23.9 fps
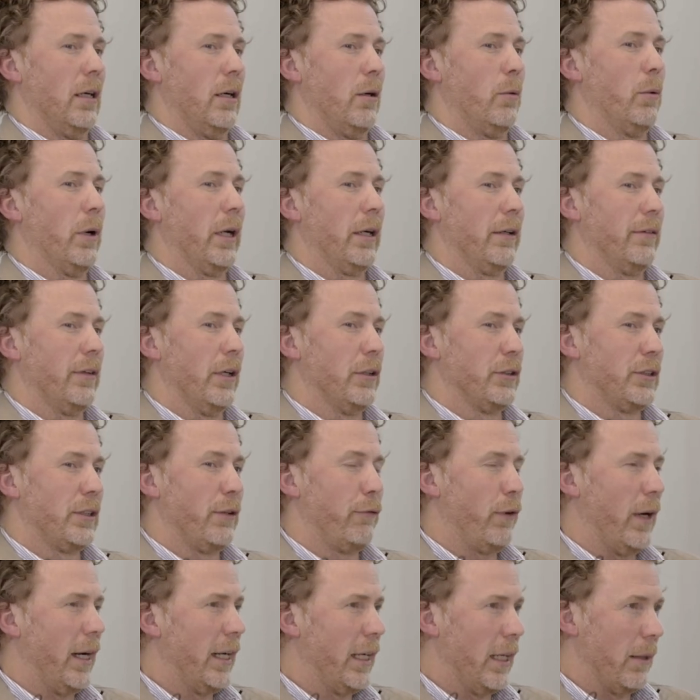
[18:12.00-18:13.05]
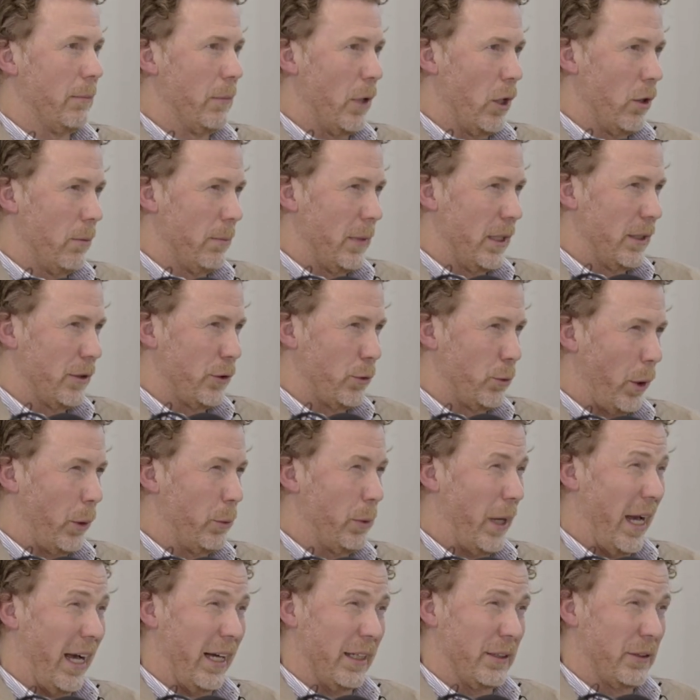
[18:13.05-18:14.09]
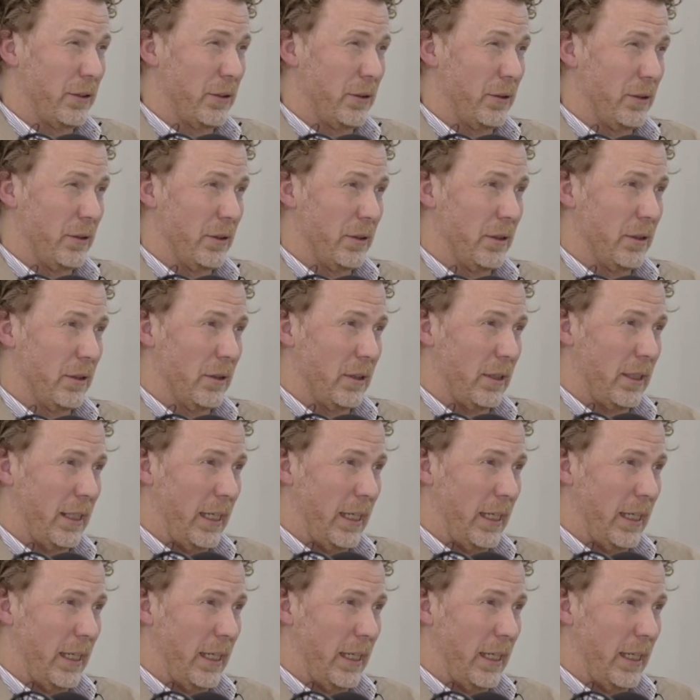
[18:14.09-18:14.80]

one of those defining moments where we had to